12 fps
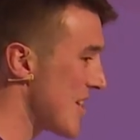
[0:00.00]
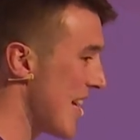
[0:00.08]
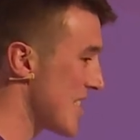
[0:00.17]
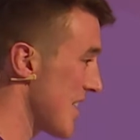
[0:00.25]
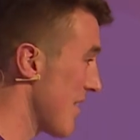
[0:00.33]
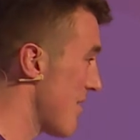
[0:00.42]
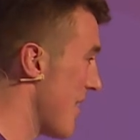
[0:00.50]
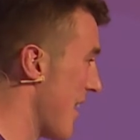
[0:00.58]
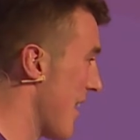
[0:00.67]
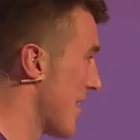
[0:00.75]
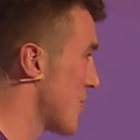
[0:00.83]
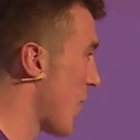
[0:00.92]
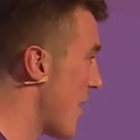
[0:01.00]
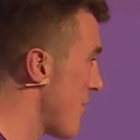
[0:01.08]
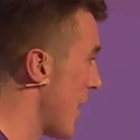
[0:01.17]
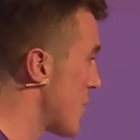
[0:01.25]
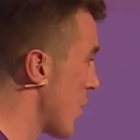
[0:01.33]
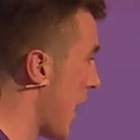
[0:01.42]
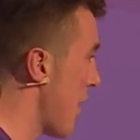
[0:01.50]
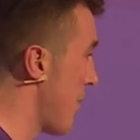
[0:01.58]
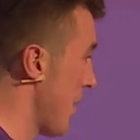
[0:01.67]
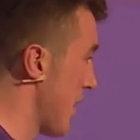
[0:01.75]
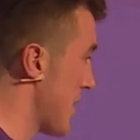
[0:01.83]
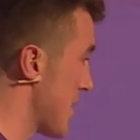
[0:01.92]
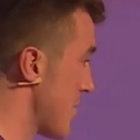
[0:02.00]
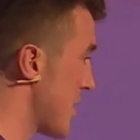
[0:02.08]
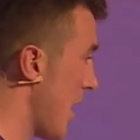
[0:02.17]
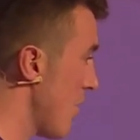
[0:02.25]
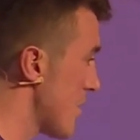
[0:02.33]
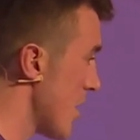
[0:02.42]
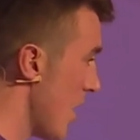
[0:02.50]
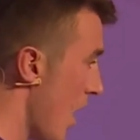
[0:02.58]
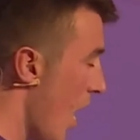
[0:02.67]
has great financial capabilities themselves.